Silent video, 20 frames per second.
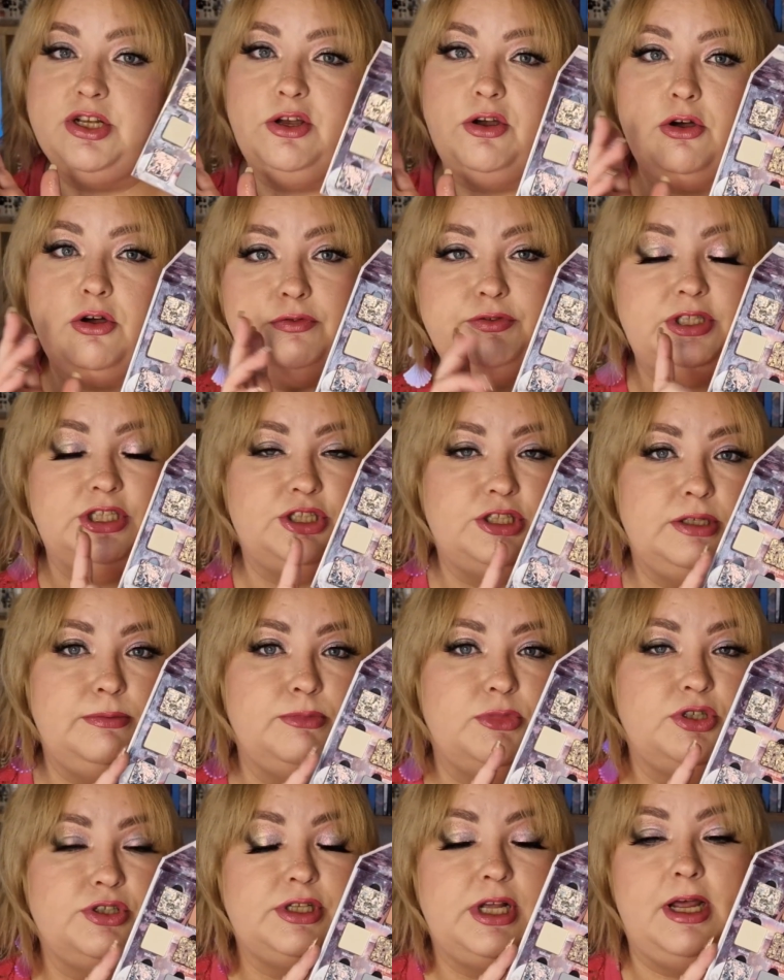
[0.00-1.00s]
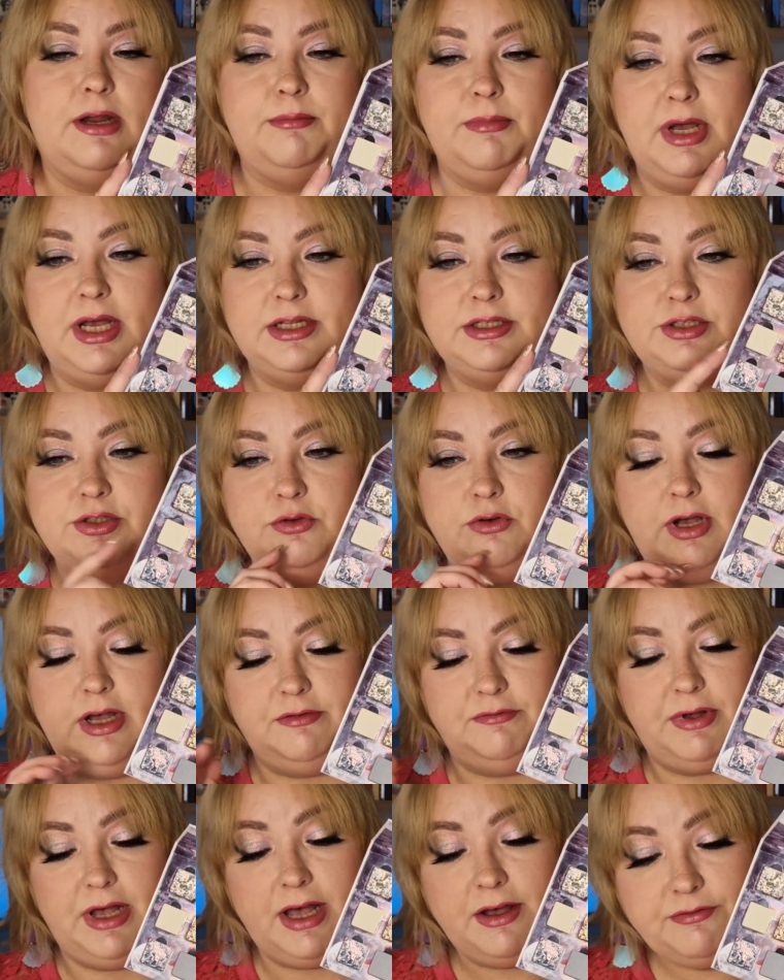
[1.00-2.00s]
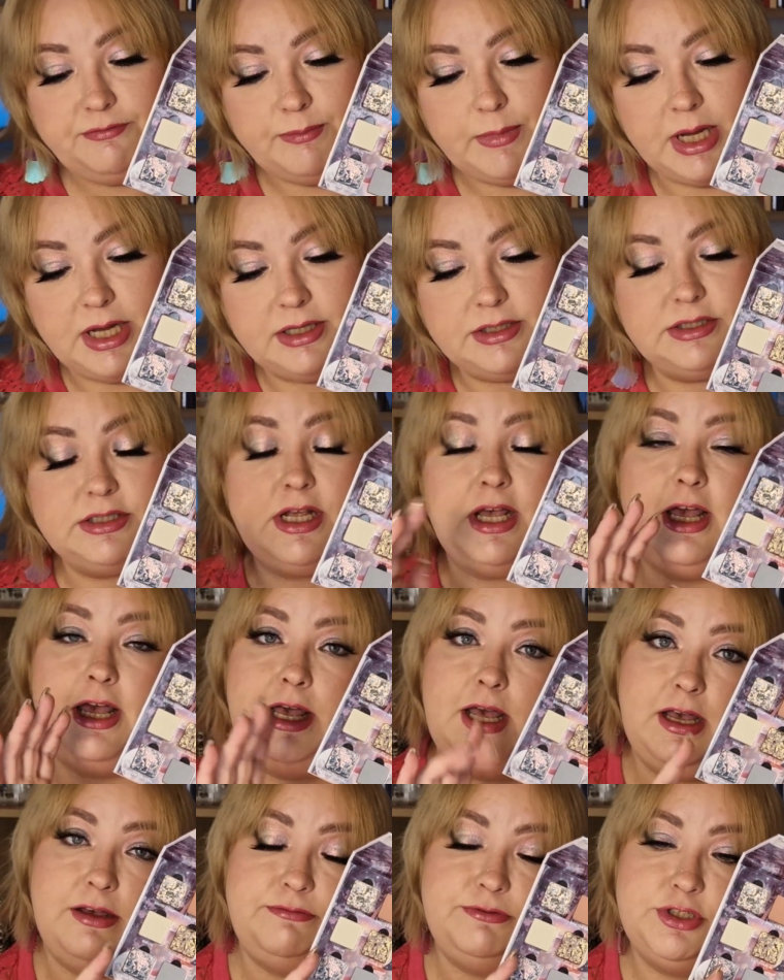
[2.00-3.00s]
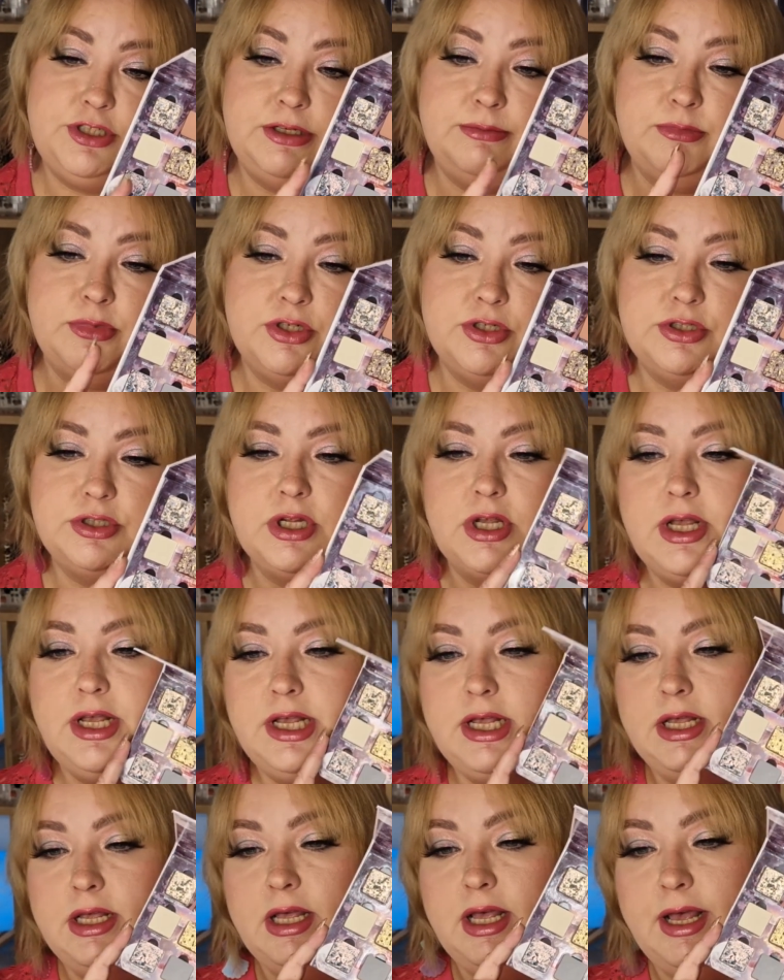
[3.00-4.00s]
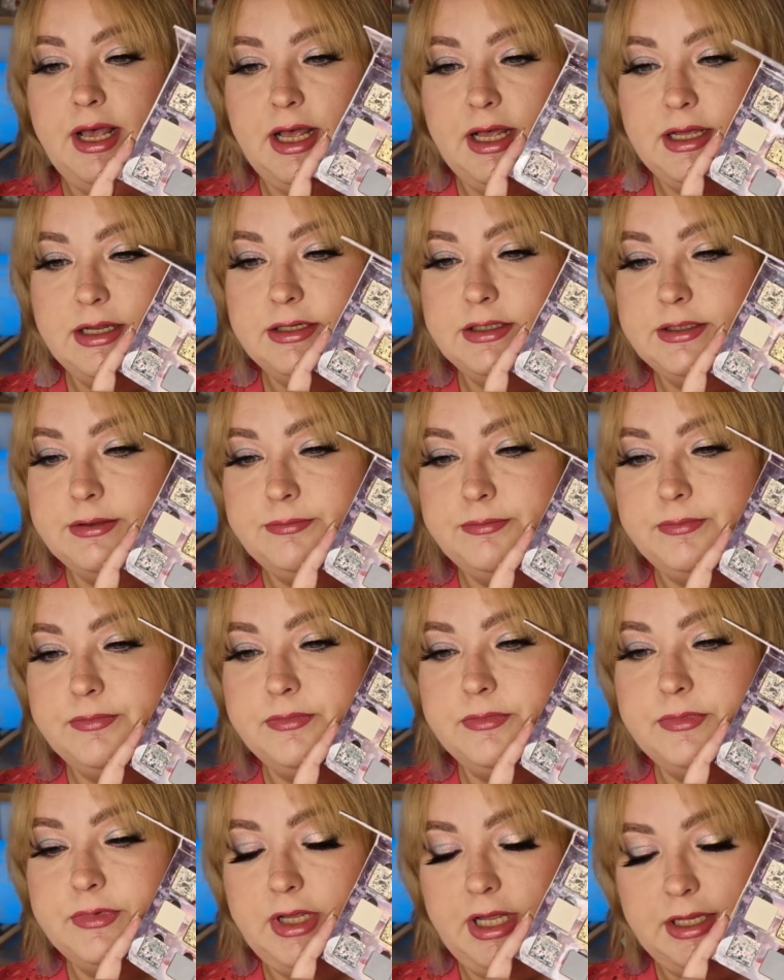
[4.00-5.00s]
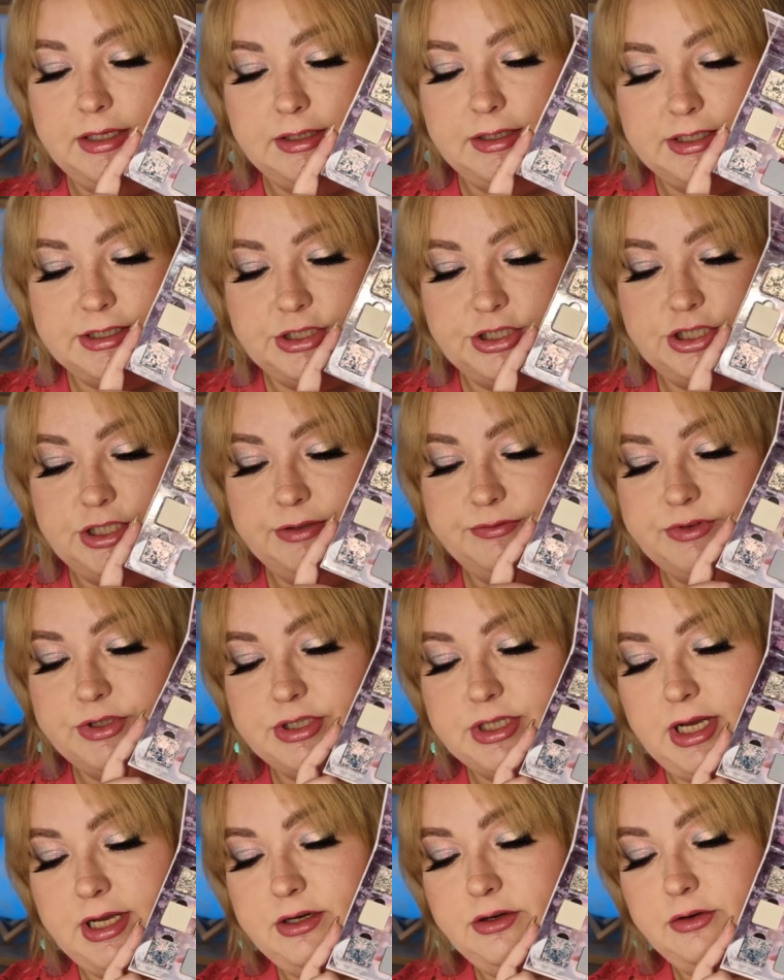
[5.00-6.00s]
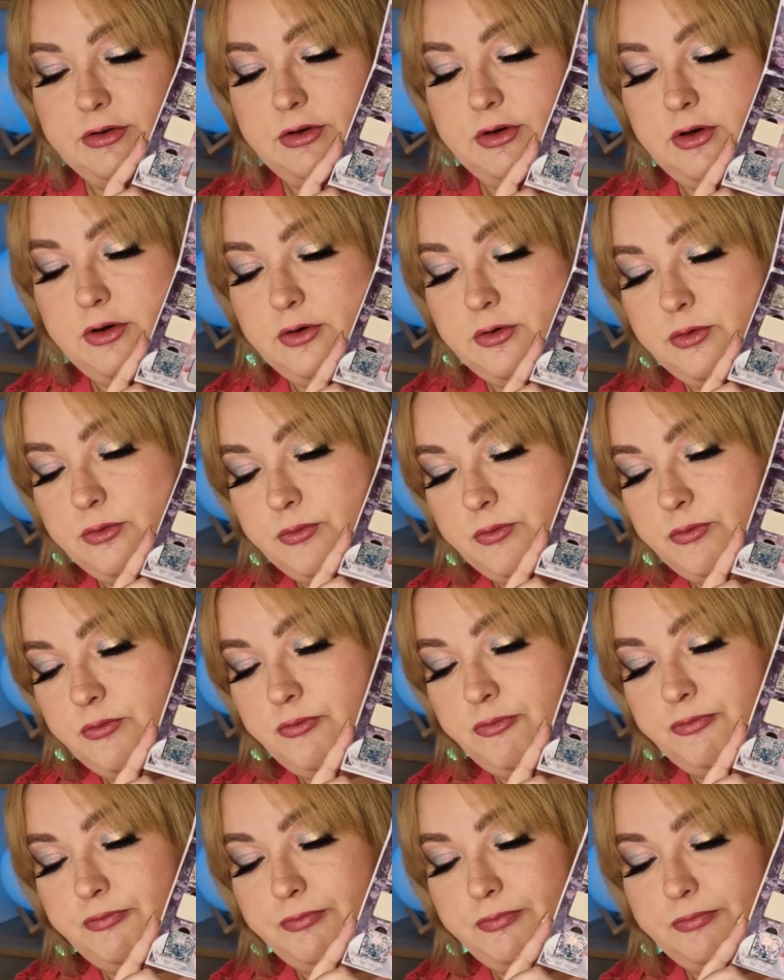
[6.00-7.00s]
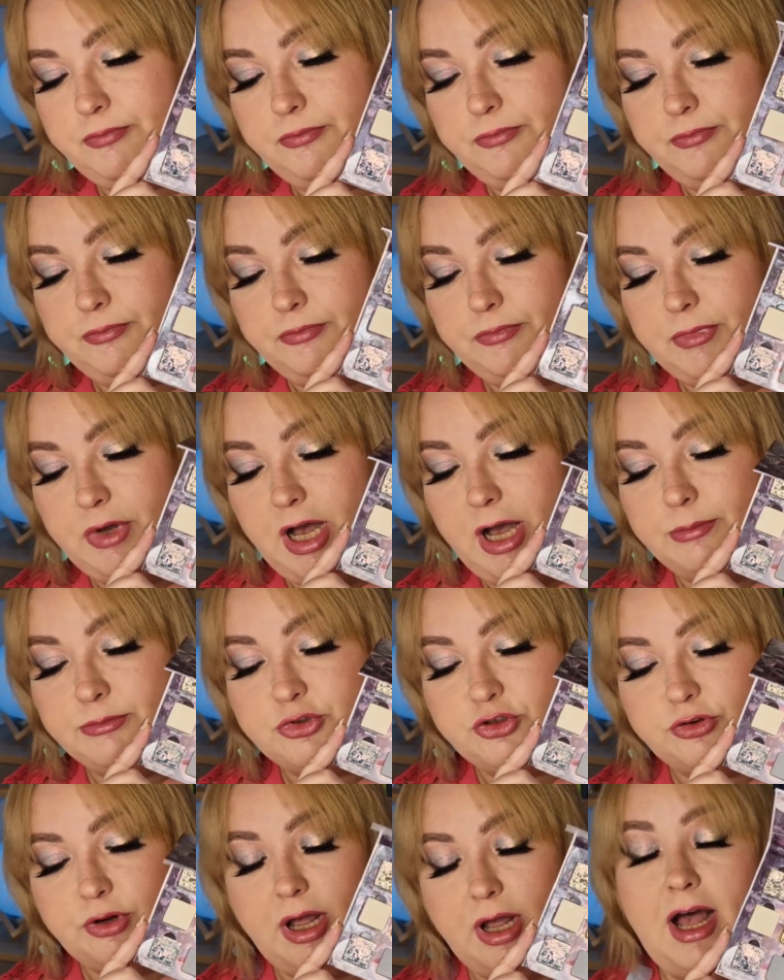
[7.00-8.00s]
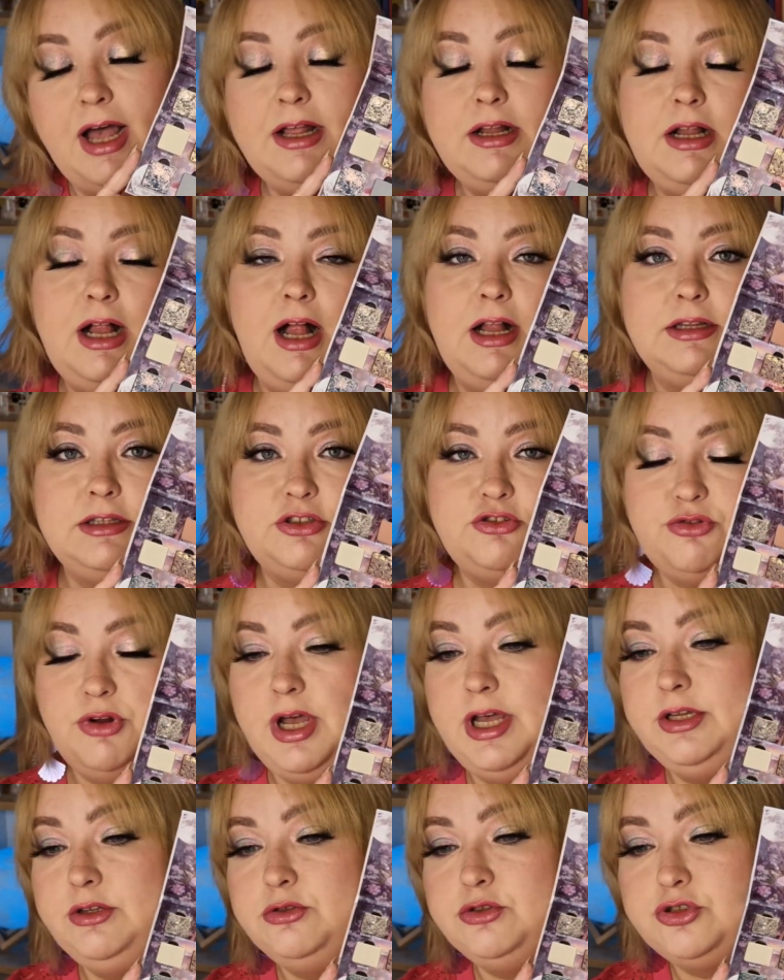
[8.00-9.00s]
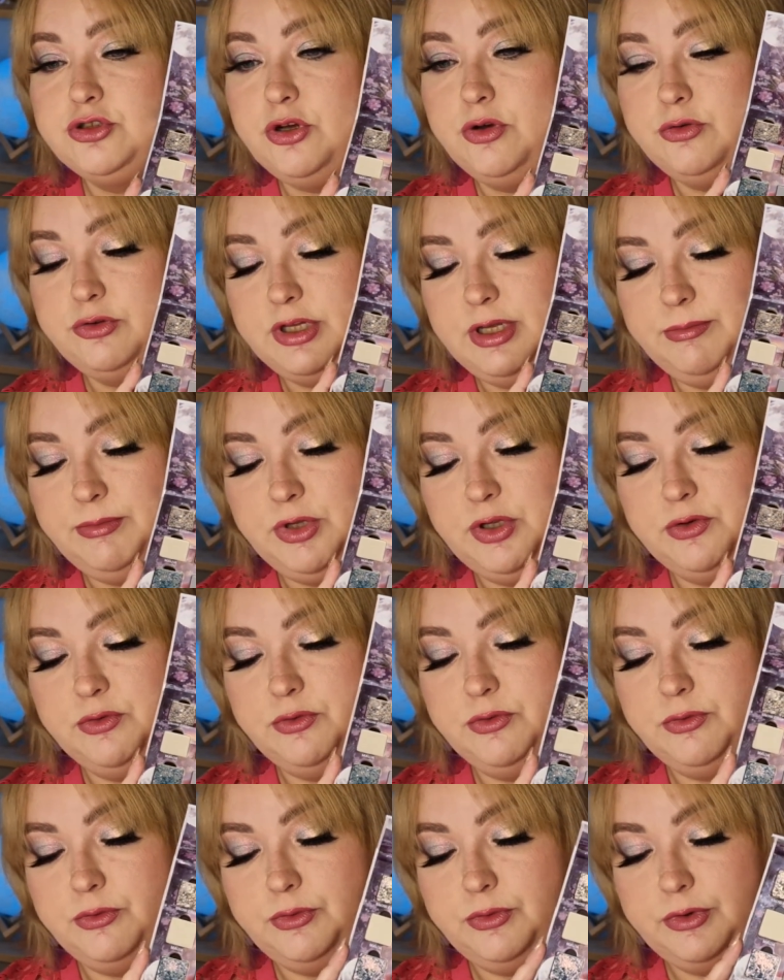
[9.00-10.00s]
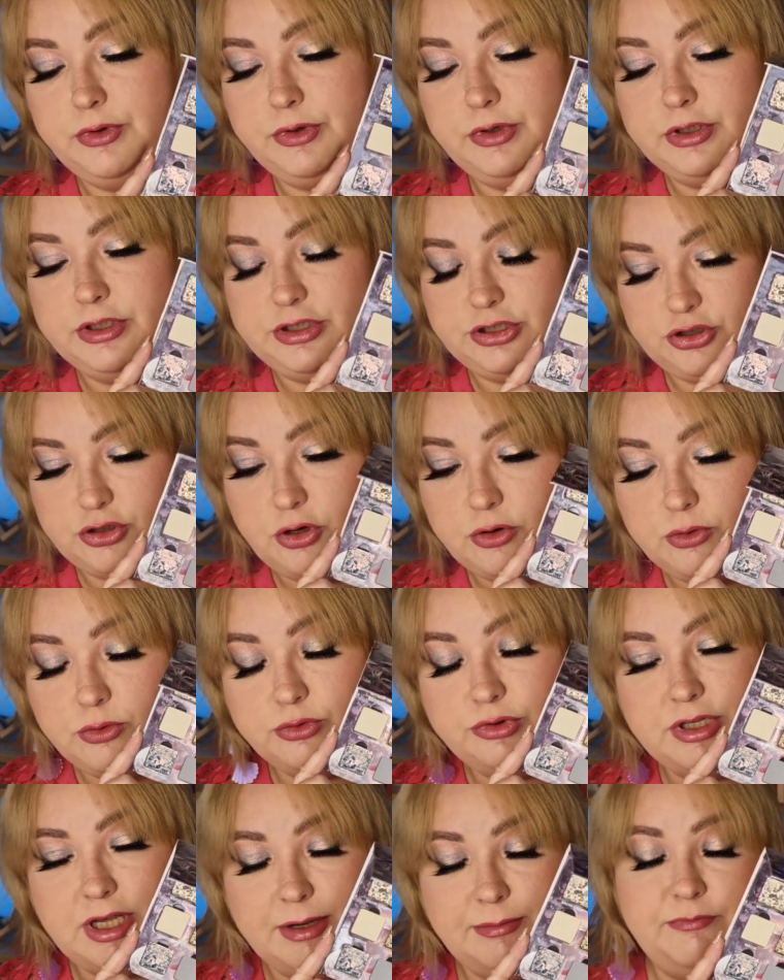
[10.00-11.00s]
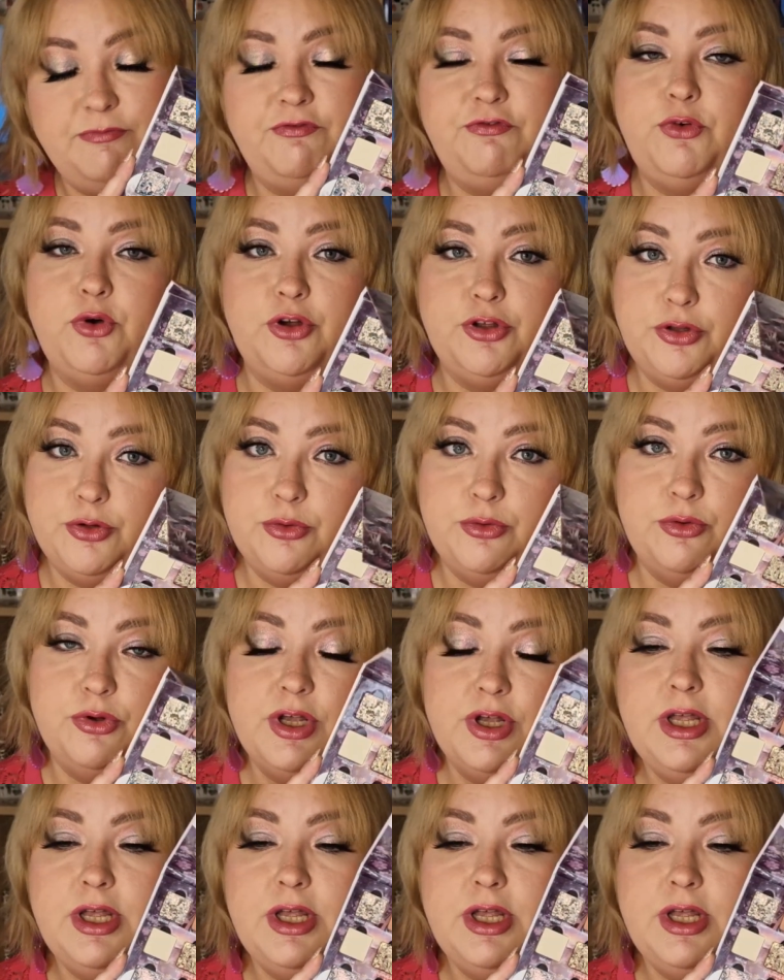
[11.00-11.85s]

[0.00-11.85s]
of the shimmers and mattes. You have half mattes, half shimmers, and the shifts, I don't know. I'll try to show them for you